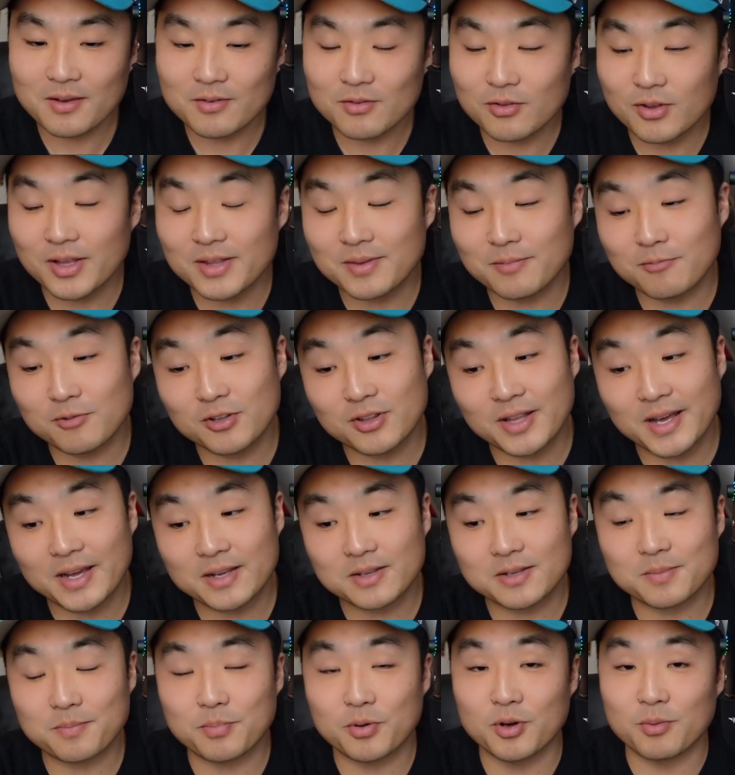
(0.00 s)
Would
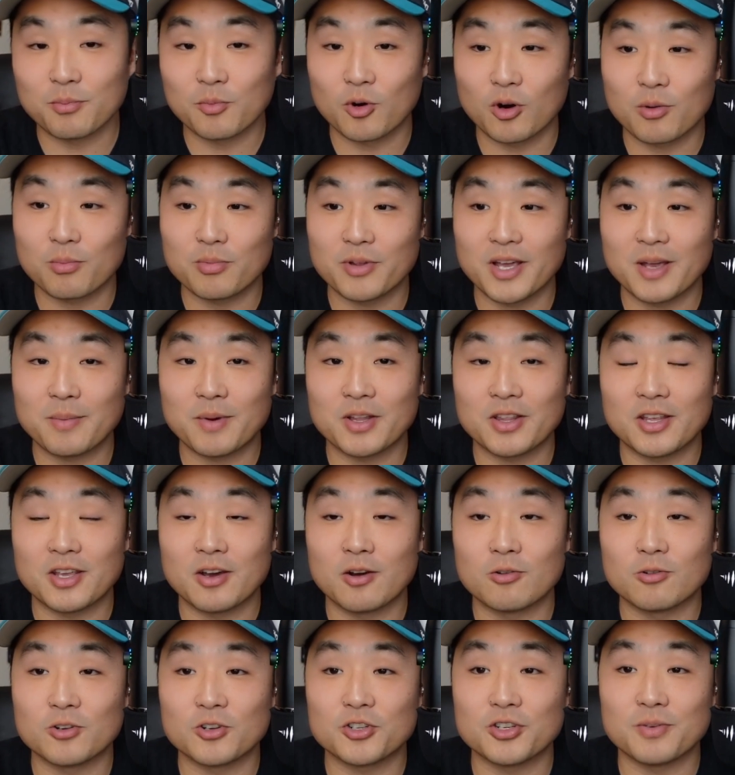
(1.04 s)
like to put more blame on the
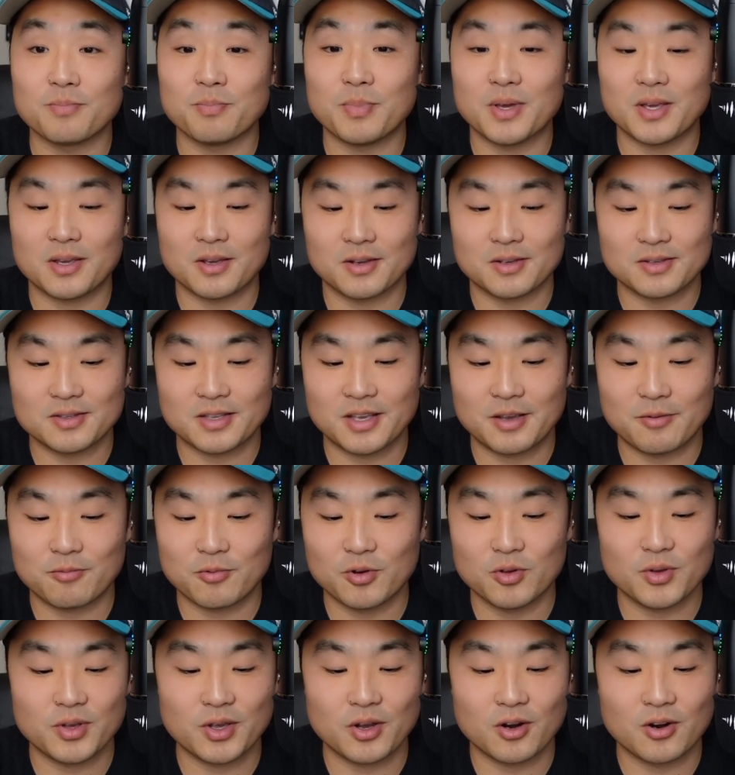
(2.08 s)
ownership because they
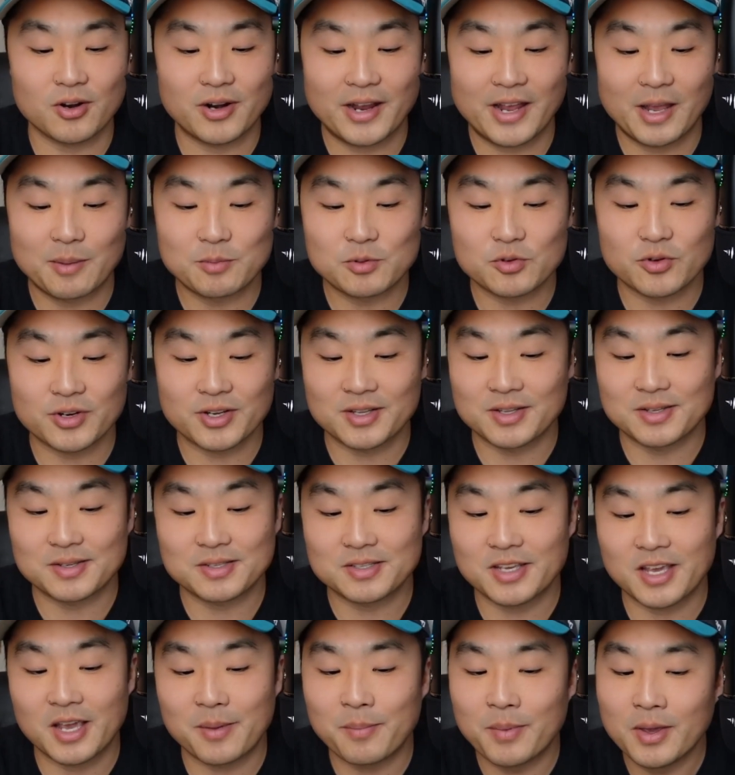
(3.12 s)
really are hamstringing
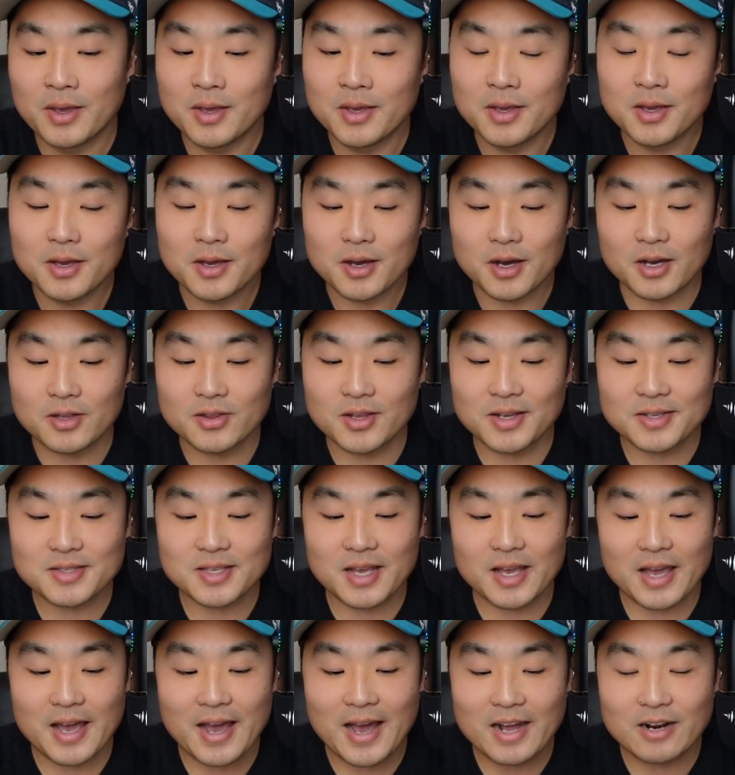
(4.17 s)
this team. Unless
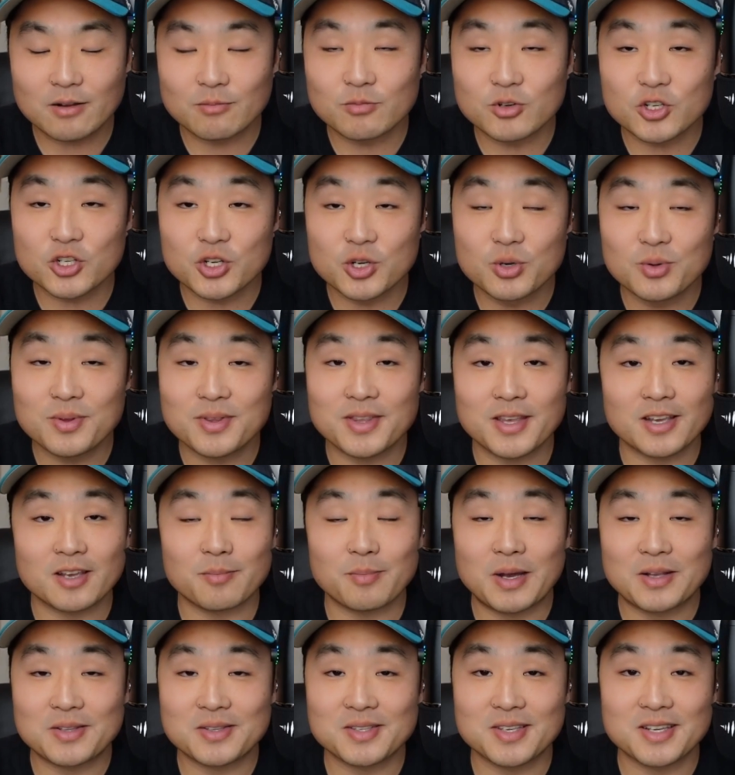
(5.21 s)
that Adam Jude thing
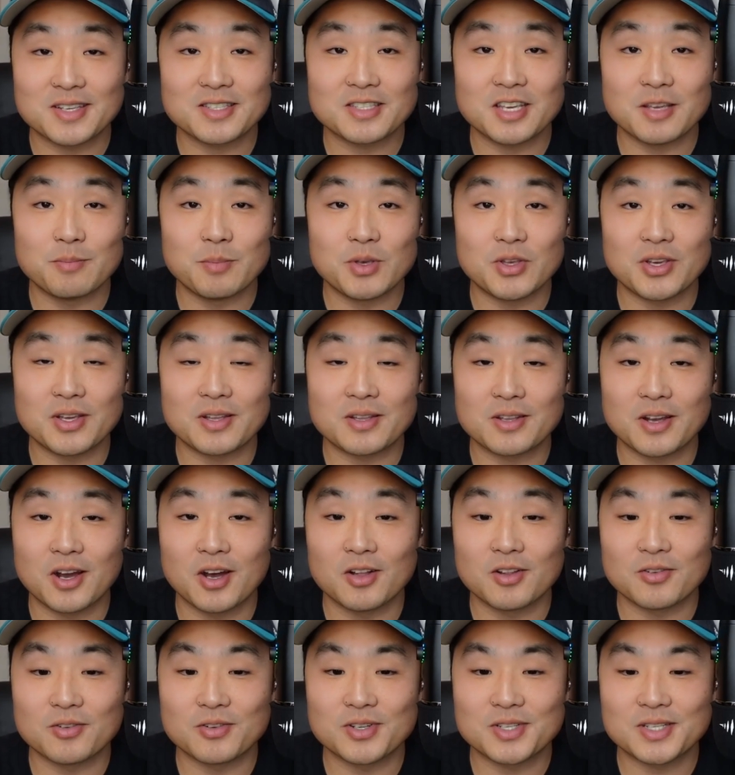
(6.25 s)
about $16 million
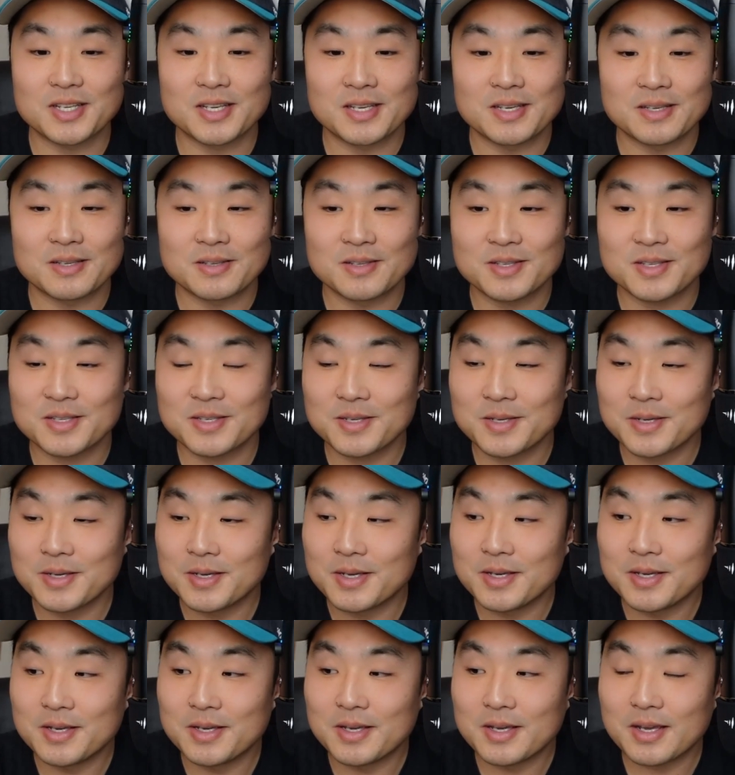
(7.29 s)
is
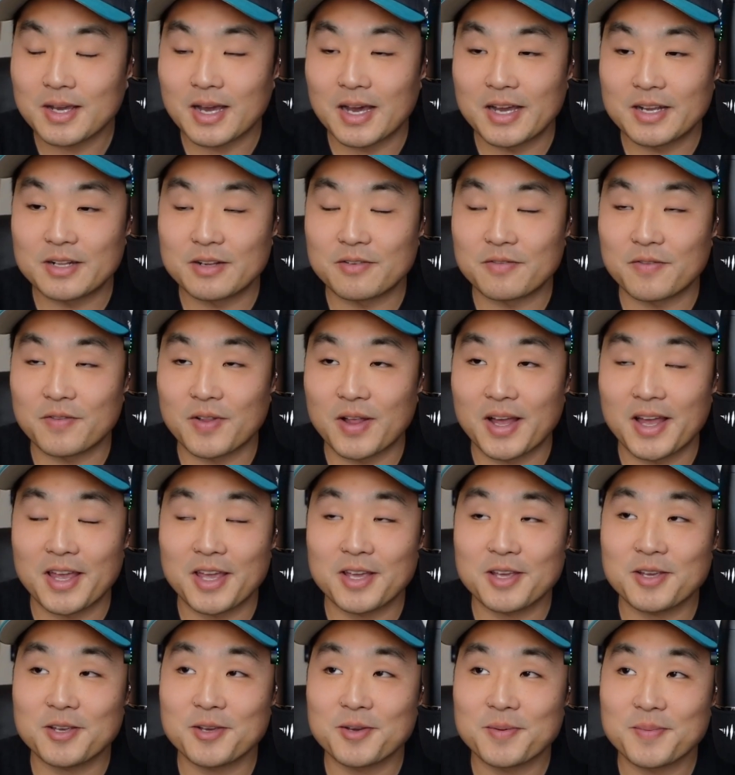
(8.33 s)
kind of
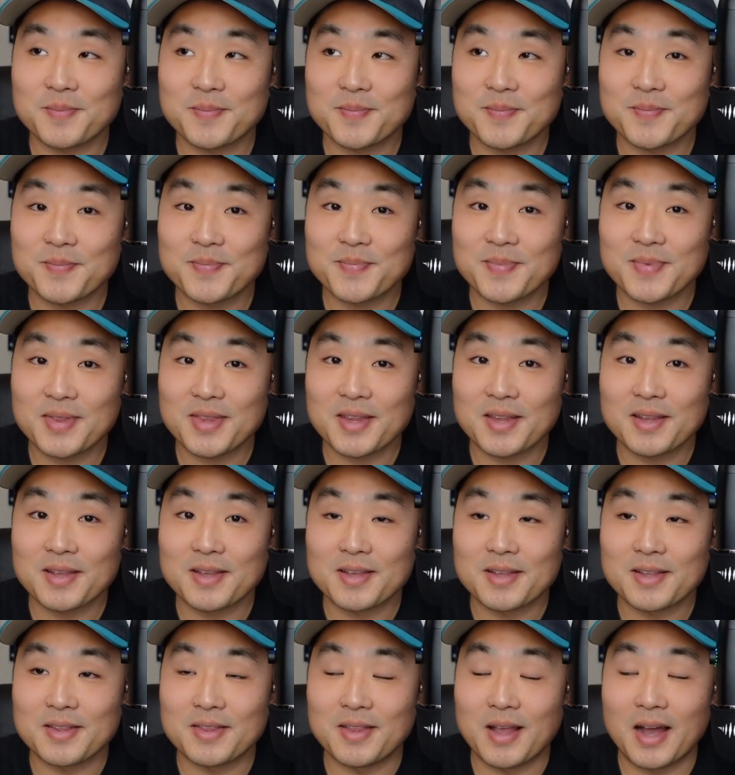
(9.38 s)
like
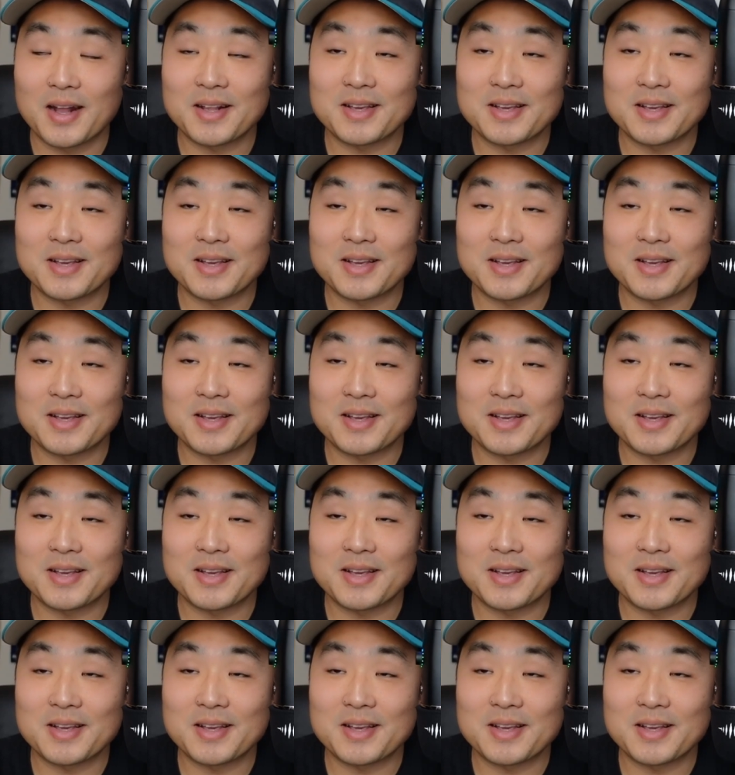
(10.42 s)
not